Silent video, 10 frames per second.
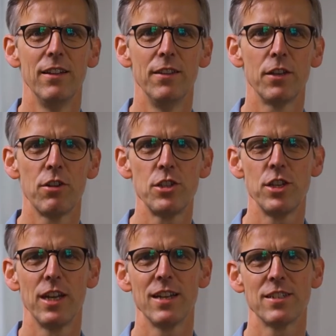The
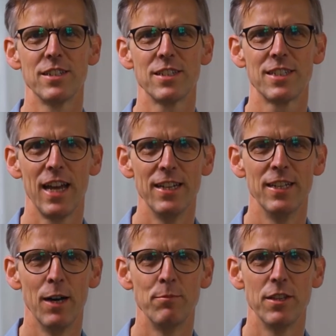Christian has to stand
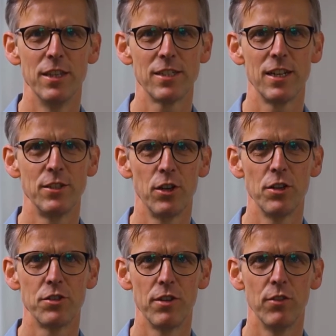up to this
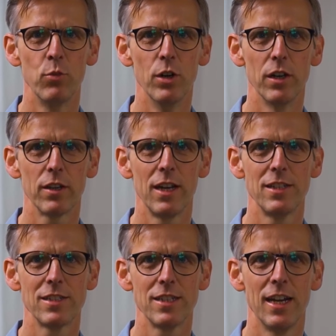idolatry of work
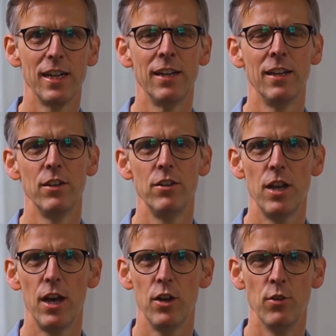and say,
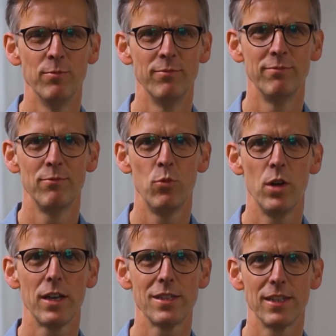no,
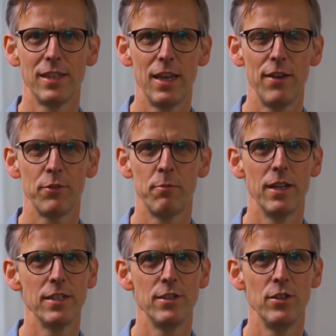work is a gift, but
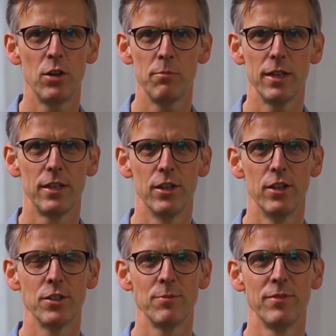it's not my
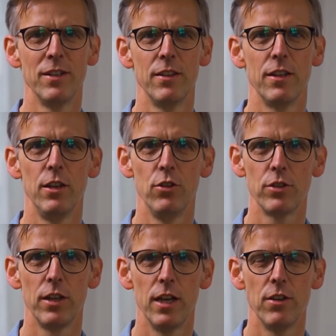God. The Lord
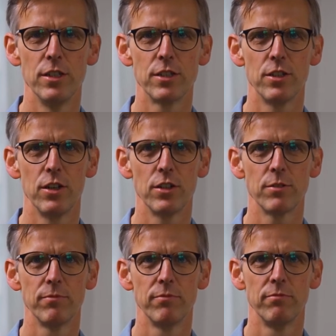alone is God.
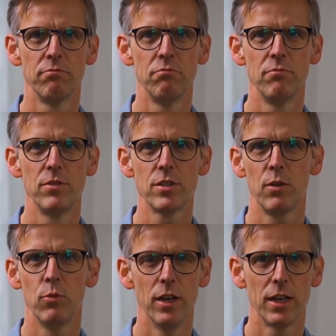So
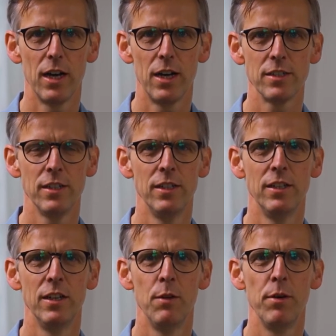I'll work hard,
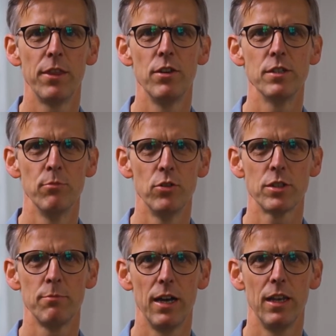but there is more
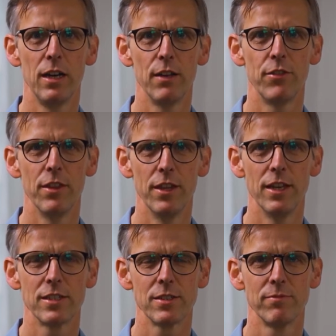to my life than
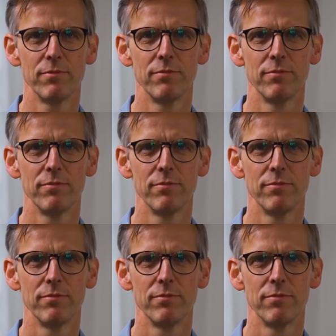this.